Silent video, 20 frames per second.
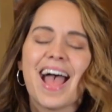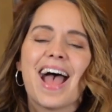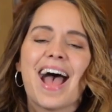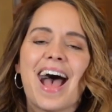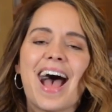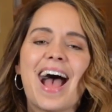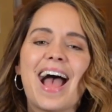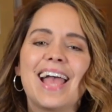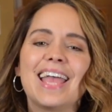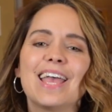
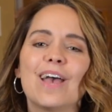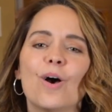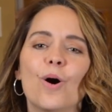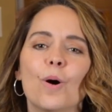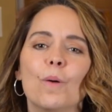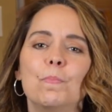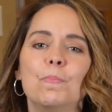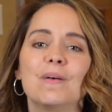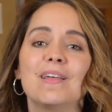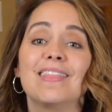I
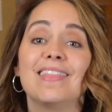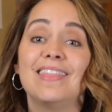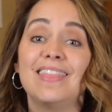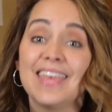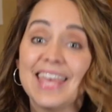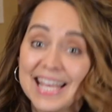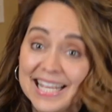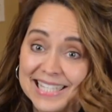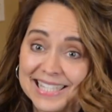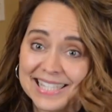hope
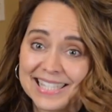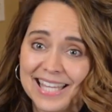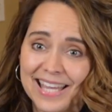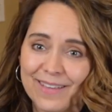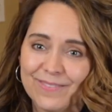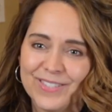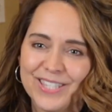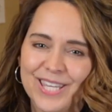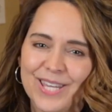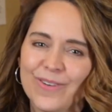this
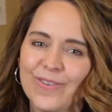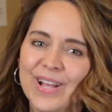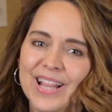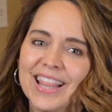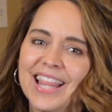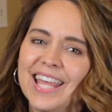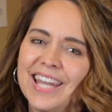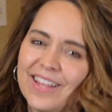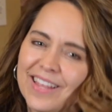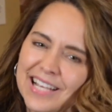gives you a
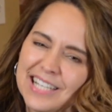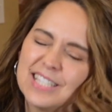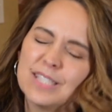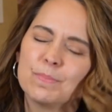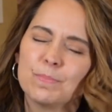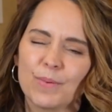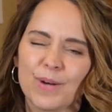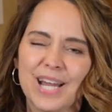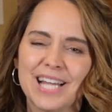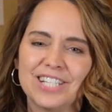little
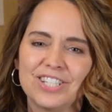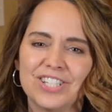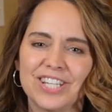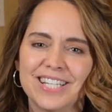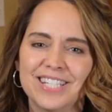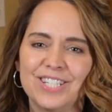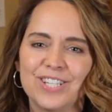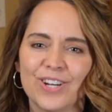inspiration